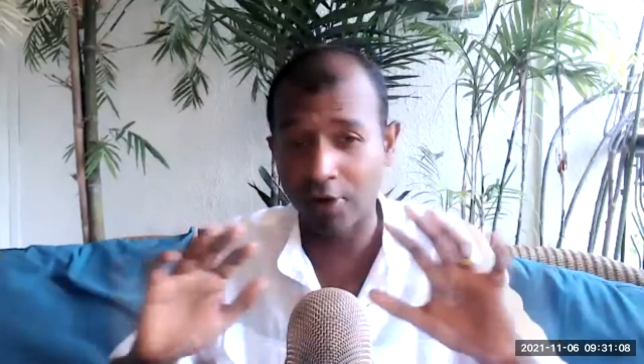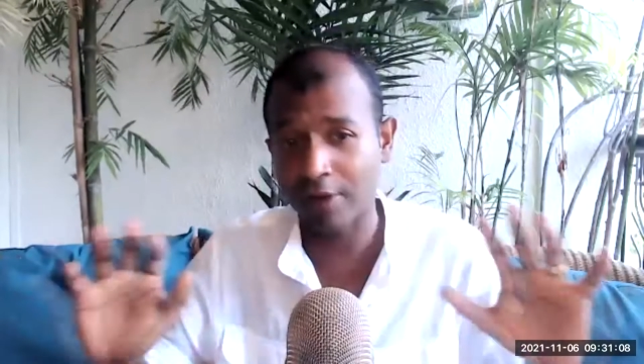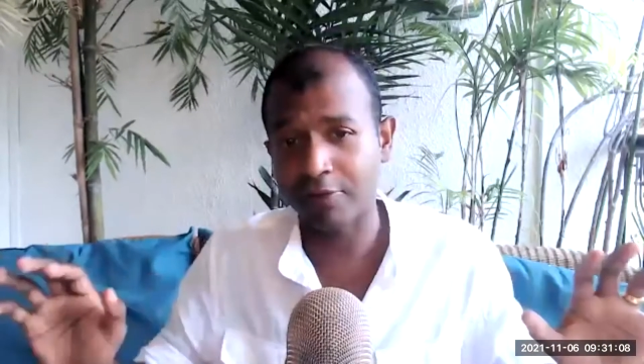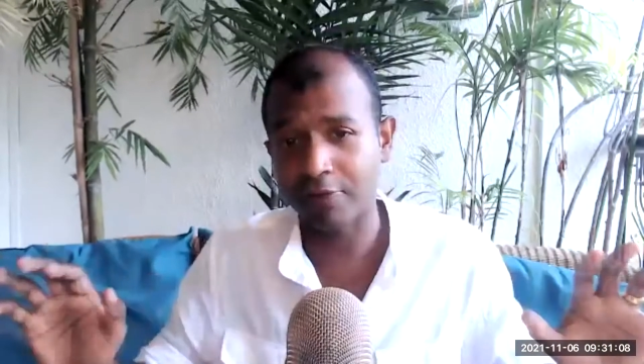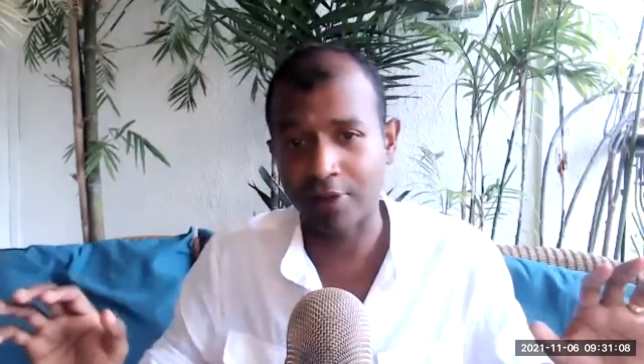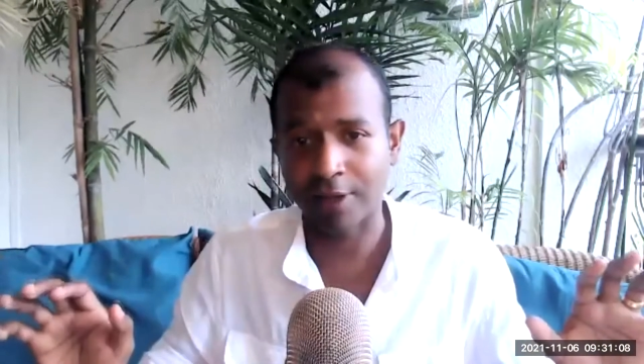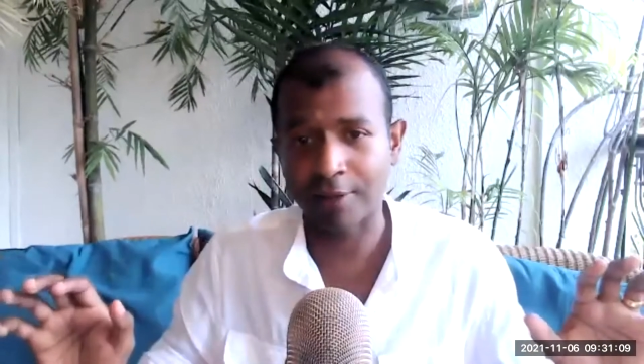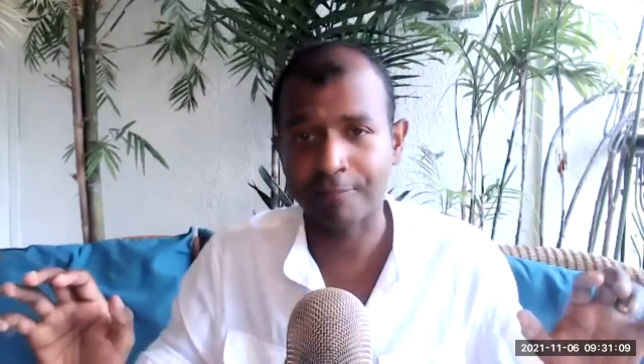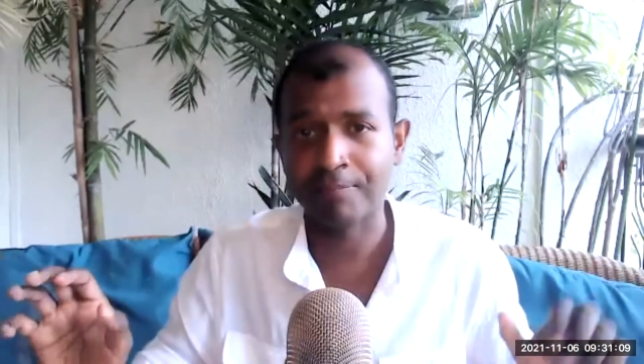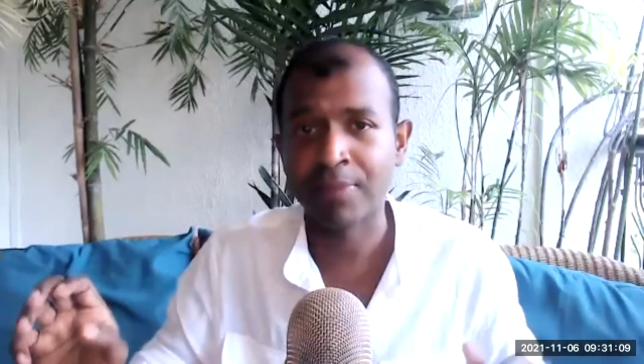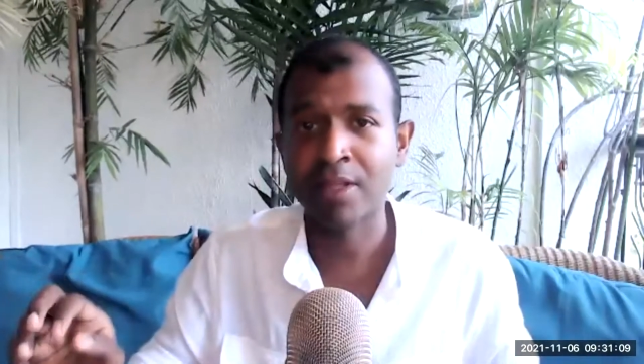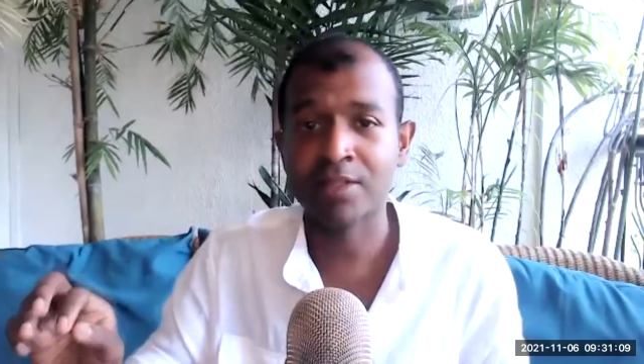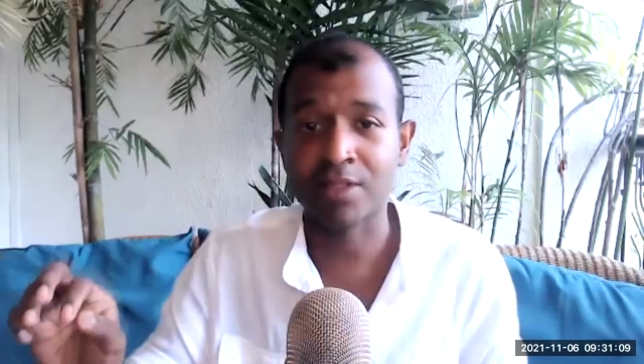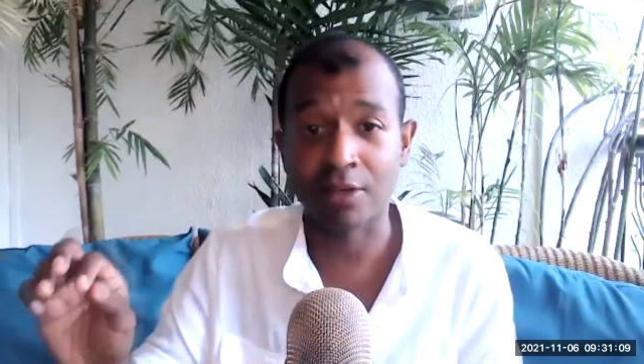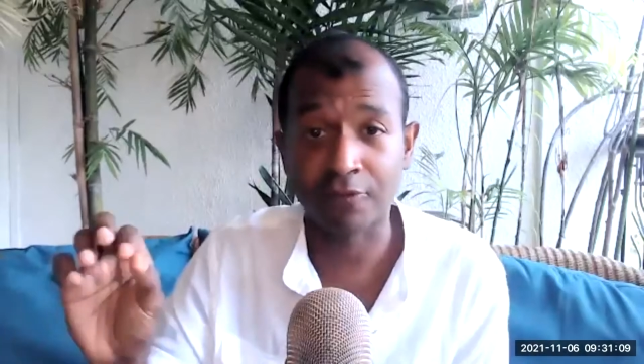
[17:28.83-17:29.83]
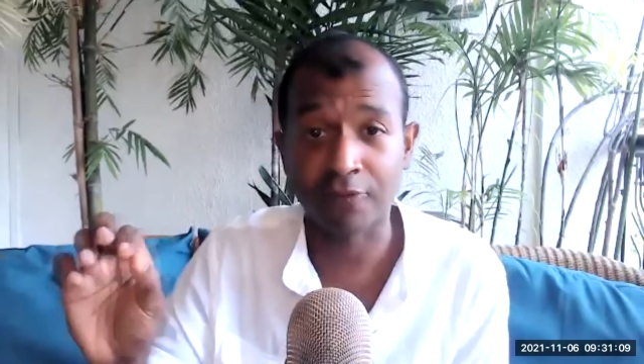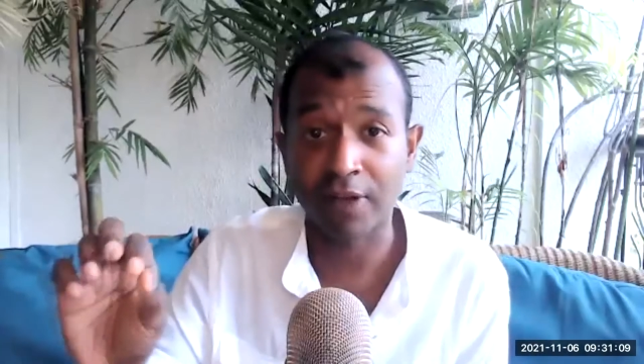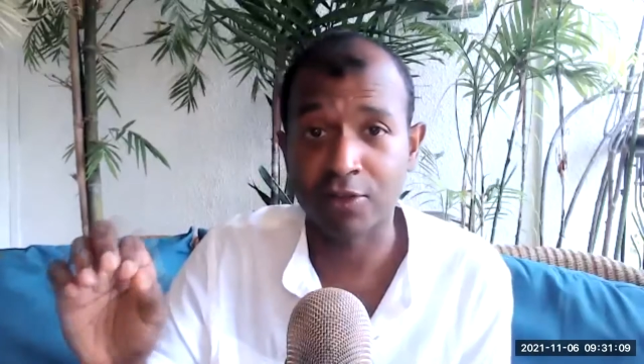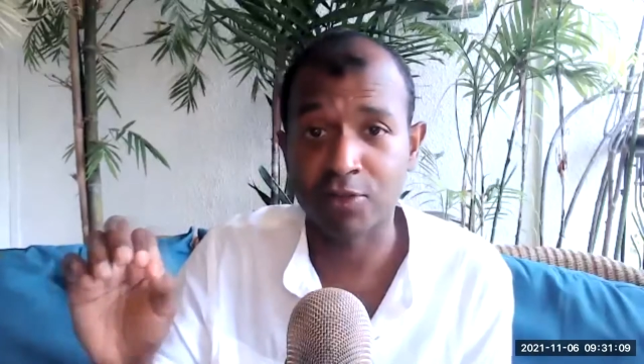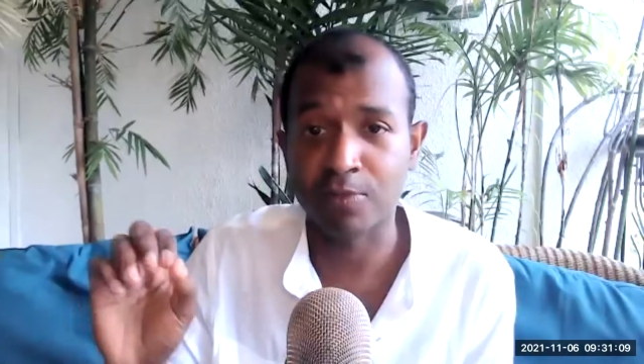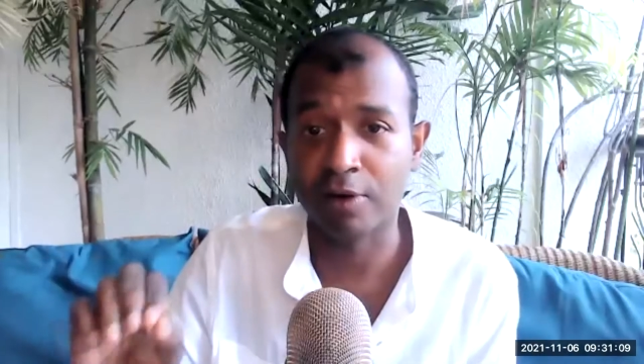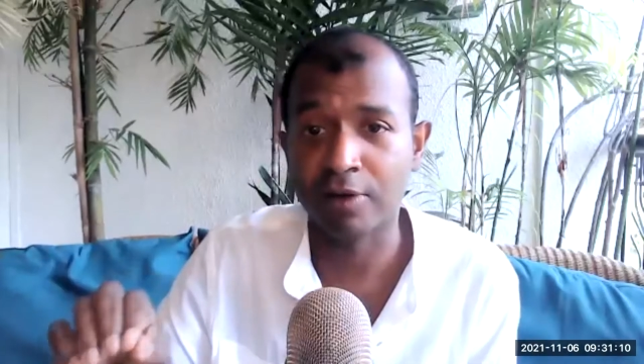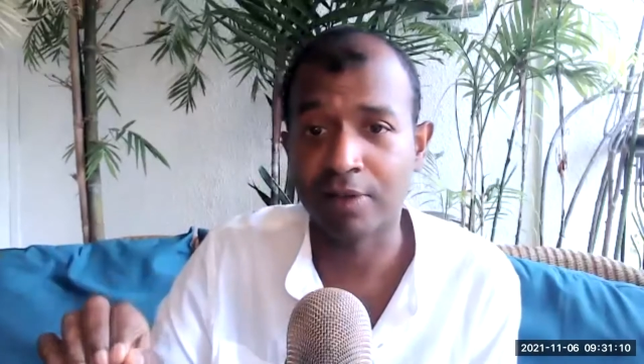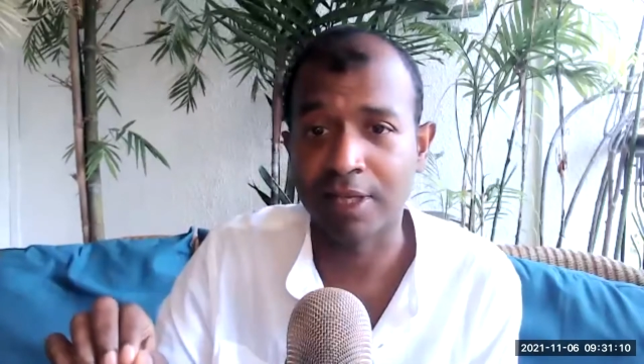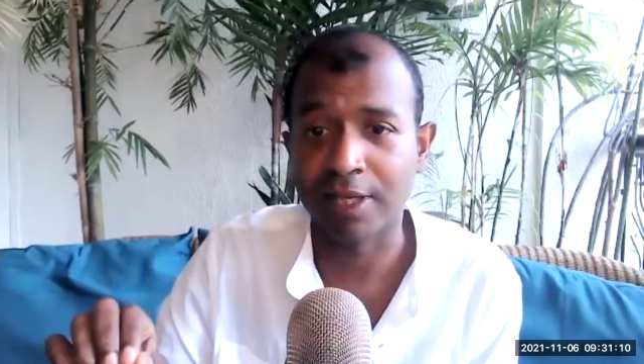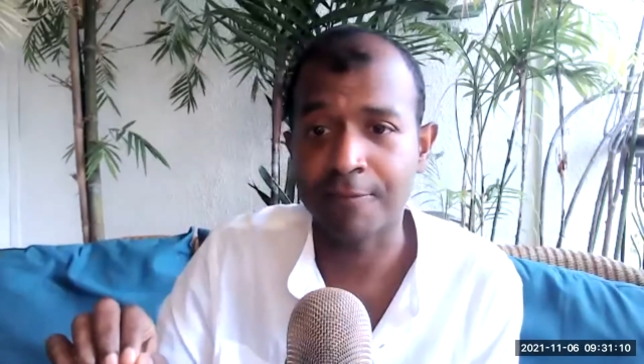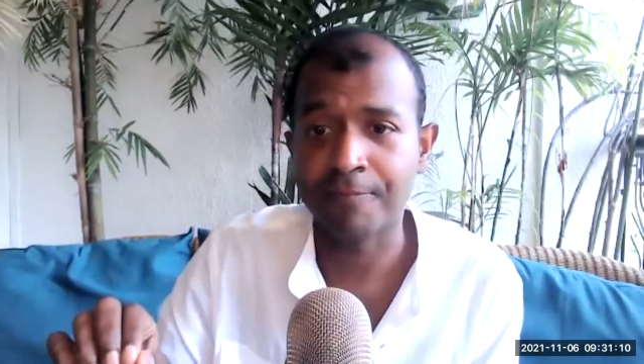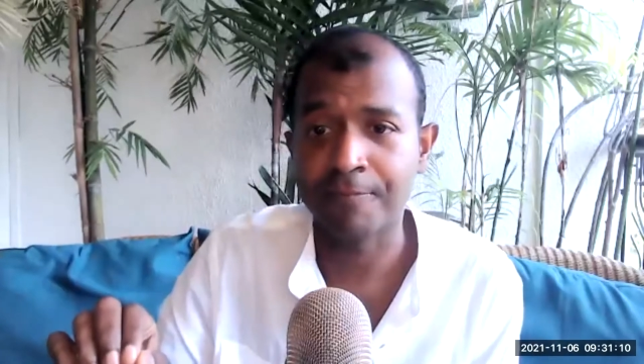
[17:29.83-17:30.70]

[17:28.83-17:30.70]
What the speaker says: everything. So it fails morally.